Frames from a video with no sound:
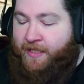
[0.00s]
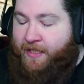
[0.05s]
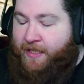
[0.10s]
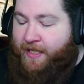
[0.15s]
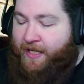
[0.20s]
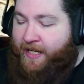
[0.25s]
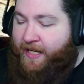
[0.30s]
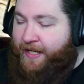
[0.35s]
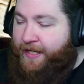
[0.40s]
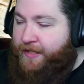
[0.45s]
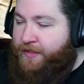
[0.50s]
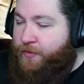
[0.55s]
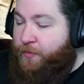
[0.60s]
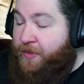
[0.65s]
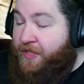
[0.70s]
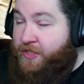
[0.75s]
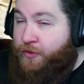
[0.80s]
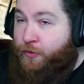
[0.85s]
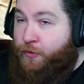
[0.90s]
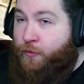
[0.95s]
And we
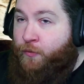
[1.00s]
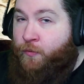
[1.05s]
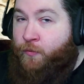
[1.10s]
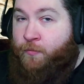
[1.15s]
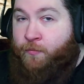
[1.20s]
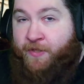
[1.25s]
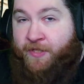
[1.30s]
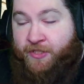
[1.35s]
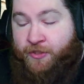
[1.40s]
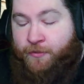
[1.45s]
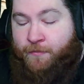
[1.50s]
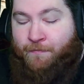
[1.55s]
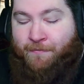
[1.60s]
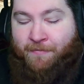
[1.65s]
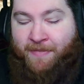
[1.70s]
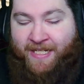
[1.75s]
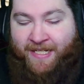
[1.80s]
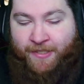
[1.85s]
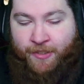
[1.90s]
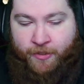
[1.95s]
do
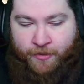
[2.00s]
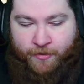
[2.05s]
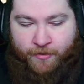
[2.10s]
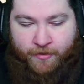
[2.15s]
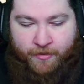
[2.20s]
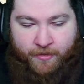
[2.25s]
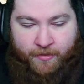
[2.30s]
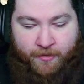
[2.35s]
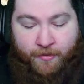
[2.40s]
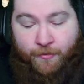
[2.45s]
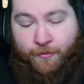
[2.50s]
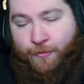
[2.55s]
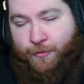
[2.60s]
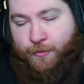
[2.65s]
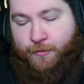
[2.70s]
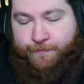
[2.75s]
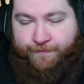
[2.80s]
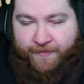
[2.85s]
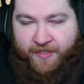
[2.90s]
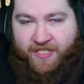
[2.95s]
meet her,
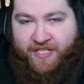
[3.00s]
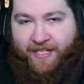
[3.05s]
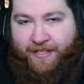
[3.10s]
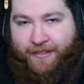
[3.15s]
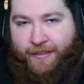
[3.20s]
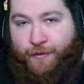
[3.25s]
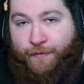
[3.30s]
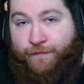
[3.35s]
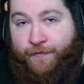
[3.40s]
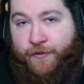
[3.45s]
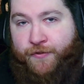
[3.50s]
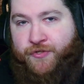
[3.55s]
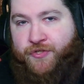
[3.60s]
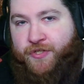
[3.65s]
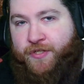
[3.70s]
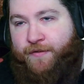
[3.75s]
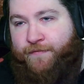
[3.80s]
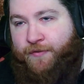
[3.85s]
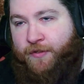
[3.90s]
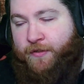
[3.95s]
or the Silent Hill version
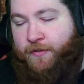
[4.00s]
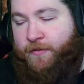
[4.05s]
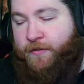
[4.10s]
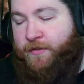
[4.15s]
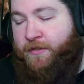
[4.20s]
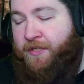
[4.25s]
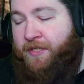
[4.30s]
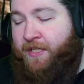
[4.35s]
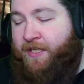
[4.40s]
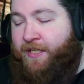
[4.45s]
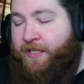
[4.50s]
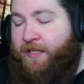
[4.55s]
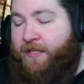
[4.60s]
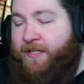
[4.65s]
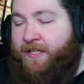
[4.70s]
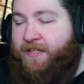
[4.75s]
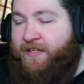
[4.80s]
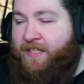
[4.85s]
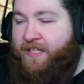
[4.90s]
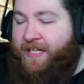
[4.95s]
of her,
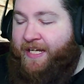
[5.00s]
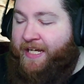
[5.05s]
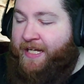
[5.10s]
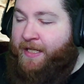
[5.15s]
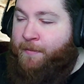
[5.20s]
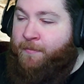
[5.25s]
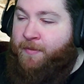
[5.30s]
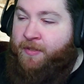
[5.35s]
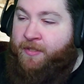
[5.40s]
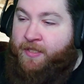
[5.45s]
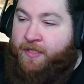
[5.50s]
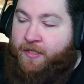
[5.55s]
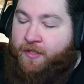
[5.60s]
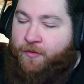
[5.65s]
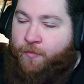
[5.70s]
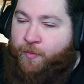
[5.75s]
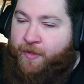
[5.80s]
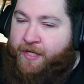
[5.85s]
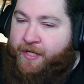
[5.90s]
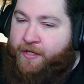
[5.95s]
in the game,
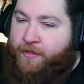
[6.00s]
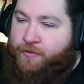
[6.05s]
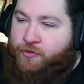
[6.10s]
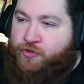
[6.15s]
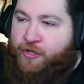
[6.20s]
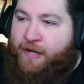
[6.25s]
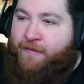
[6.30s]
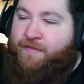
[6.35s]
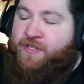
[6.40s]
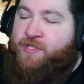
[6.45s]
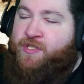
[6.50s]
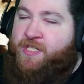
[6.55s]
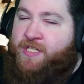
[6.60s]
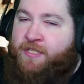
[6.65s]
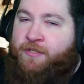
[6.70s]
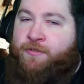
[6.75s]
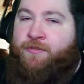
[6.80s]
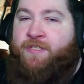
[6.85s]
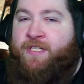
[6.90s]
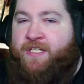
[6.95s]
where Travis
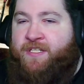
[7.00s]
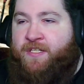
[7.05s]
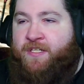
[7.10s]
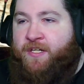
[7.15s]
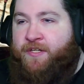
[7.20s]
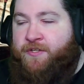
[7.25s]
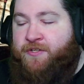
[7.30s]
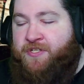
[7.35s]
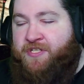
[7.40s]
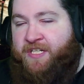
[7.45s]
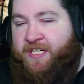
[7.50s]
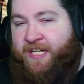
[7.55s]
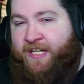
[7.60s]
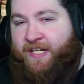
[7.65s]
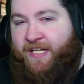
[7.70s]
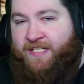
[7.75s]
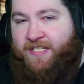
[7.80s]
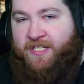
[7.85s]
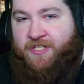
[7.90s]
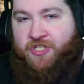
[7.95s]
still doesn't understand
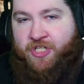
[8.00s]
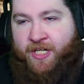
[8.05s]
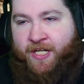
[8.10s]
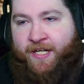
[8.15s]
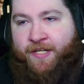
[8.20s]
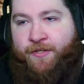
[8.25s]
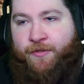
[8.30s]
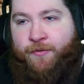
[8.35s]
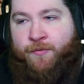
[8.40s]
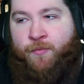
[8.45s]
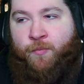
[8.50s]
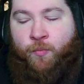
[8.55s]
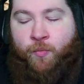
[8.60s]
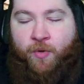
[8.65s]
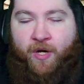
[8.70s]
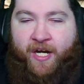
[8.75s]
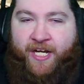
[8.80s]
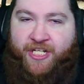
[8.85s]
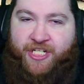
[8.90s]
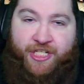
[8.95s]
as a child
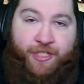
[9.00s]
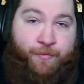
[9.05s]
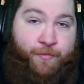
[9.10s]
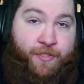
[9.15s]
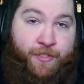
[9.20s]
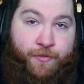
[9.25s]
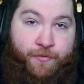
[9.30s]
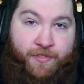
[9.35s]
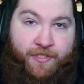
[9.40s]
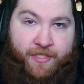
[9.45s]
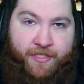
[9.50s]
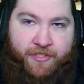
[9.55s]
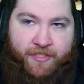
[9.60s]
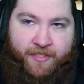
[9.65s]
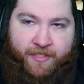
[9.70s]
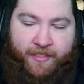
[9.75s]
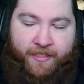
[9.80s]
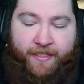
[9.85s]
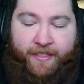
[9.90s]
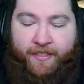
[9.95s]
why she would do such a
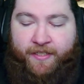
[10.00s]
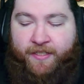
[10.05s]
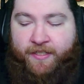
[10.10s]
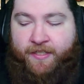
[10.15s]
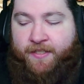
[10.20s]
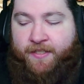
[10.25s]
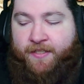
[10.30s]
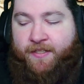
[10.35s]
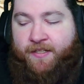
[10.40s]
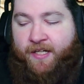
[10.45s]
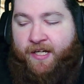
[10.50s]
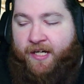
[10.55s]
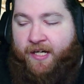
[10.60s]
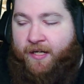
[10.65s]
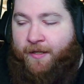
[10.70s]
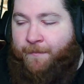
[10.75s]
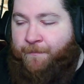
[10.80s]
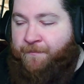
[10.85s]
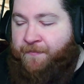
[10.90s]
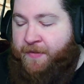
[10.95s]
thing.
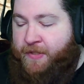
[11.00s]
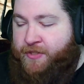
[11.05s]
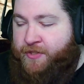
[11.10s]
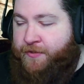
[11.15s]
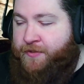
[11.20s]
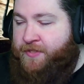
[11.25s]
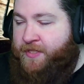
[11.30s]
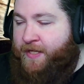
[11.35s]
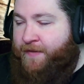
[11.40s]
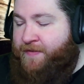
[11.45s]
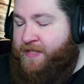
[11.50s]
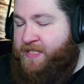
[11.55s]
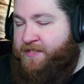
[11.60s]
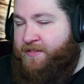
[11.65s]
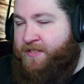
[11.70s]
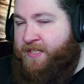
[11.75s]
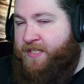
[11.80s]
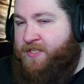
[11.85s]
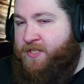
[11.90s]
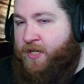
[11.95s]
So there's
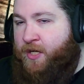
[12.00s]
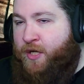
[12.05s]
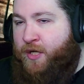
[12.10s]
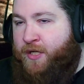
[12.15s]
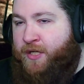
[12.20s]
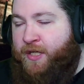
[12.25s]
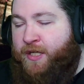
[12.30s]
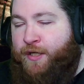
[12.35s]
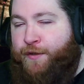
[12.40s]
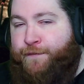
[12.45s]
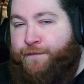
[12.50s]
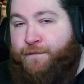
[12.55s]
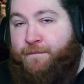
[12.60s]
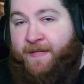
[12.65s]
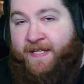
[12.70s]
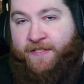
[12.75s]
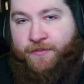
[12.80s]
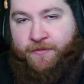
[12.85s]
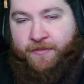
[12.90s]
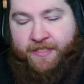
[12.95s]
obviously a talk of
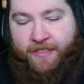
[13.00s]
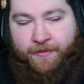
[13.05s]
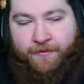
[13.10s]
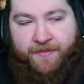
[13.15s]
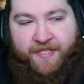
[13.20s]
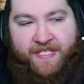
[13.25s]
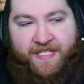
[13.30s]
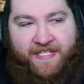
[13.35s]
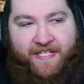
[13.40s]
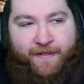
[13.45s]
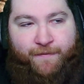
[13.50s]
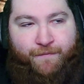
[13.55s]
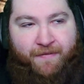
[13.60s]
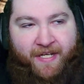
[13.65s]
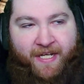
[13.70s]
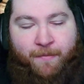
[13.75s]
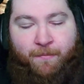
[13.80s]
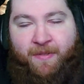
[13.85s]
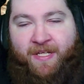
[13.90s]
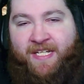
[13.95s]
mental illness in
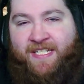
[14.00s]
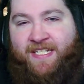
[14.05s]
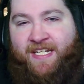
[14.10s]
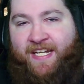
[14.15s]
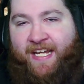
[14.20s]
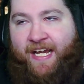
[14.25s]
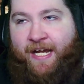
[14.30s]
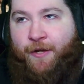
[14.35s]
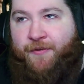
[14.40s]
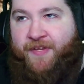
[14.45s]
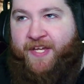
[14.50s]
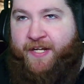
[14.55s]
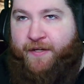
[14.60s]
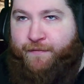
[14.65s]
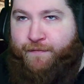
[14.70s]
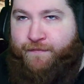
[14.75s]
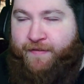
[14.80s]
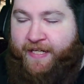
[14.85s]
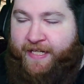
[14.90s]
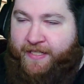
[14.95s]
families and how that
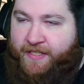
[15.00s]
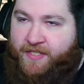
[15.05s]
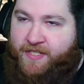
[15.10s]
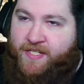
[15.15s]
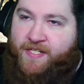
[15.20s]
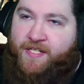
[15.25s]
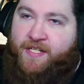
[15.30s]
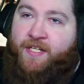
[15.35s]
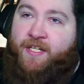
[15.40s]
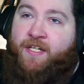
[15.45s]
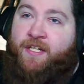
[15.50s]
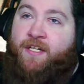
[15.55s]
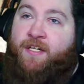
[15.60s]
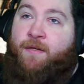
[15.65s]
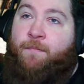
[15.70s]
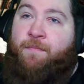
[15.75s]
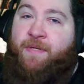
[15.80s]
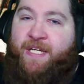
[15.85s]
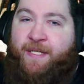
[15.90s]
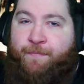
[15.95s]
affects
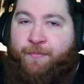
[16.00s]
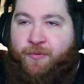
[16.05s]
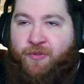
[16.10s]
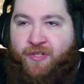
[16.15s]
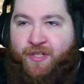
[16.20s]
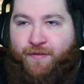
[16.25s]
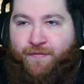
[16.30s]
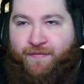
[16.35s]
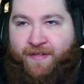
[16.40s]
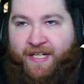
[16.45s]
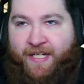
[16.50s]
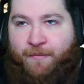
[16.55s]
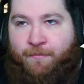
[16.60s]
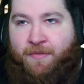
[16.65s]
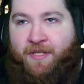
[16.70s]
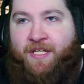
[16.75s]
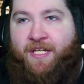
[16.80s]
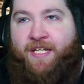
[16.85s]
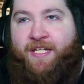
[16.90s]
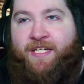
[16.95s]
people in the
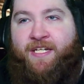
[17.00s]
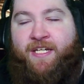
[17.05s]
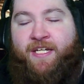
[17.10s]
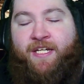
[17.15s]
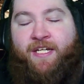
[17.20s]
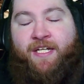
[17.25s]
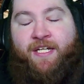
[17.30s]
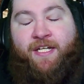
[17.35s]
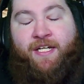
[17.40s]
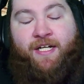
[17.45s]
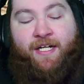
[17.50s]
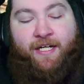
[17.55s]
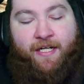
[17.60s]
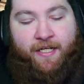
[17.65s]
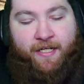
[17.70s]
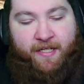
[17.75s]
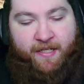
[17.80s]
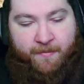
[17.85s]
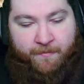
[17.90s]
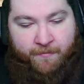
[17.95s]
family,
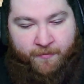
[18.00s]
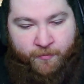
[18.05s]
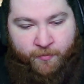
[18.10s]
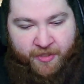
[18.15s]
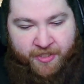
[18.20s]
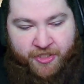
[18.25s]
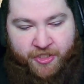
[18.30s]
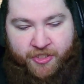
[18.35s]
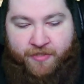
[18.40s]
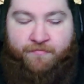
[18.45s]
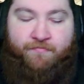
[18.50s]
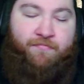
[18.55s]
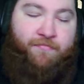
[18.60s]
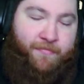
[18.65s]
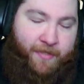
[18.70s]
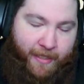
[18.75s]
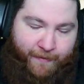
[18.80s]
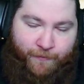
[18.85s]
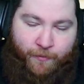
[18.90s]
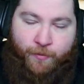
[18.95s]
which
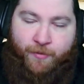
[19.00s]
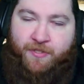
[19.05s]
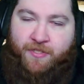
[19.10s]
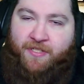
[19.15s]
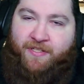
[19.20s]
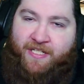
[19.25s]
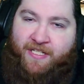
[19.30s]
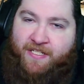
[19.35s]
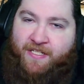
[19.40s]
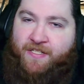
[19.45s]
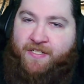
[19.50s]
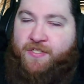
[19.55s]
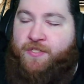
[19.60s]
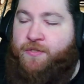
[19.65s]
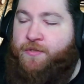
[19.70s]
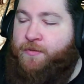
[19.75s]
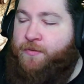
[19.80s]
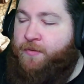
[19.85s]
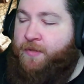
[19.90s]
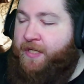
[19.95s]
of course leads
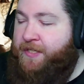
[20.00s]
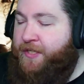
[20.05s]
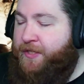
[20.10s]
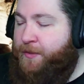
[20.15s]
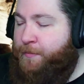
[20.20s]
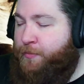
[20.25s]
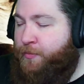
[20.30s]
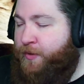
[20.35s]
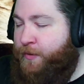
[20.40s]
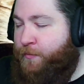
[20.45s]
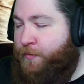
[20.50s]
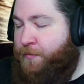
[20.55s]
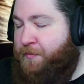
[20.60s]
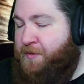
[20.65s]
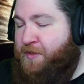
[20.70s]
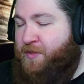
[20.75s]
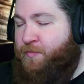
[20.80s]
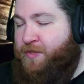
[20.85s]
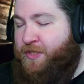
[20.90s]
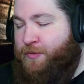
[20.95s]
into another point
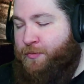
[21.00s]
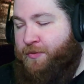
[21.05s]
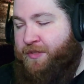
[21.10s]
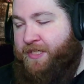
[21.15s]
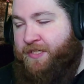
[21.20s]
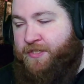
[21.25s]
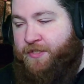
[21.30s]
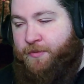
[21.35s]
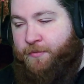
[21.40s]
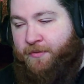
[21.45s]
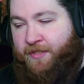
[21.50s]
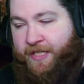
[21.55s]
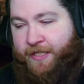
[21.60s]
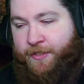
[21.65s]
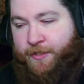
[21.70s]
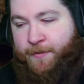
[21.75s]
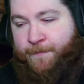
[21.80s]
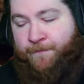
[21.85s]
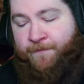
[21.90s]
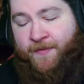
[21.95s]
which we'll get to
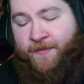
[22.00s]
later.